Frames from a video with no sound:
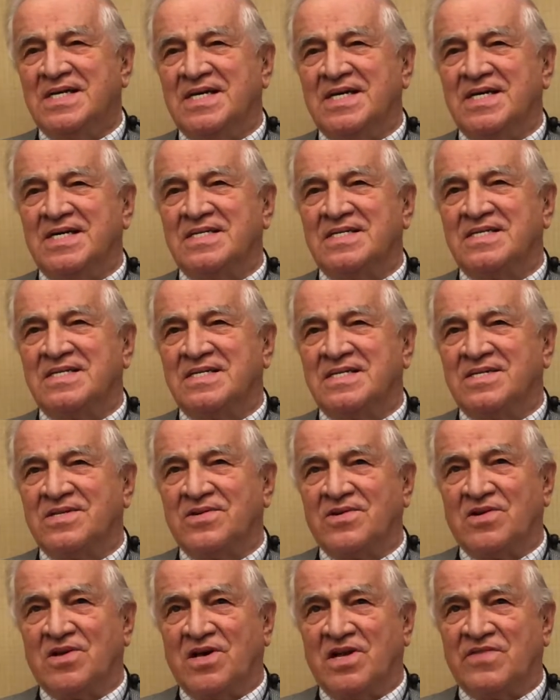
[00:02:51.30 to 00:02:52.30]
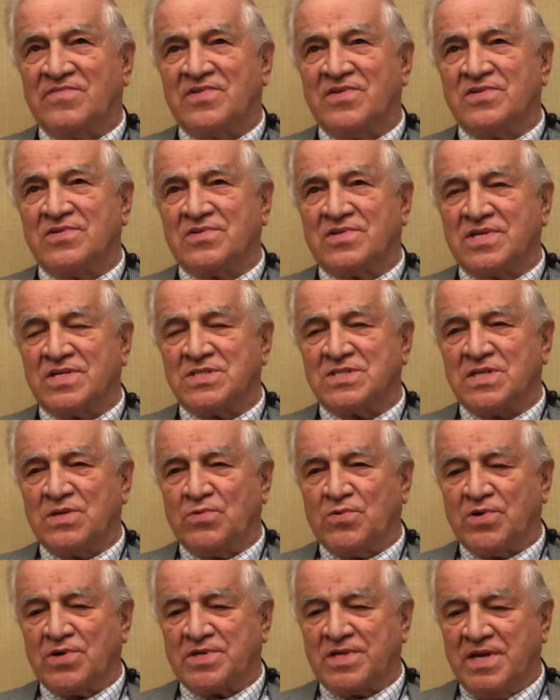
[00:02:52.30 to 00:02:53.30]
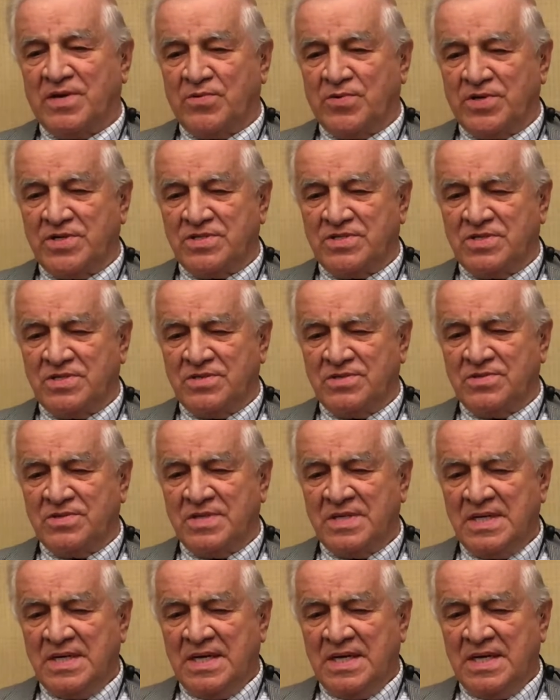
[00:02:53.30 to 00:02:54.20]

And uh, there are a lot of other things that work that way too.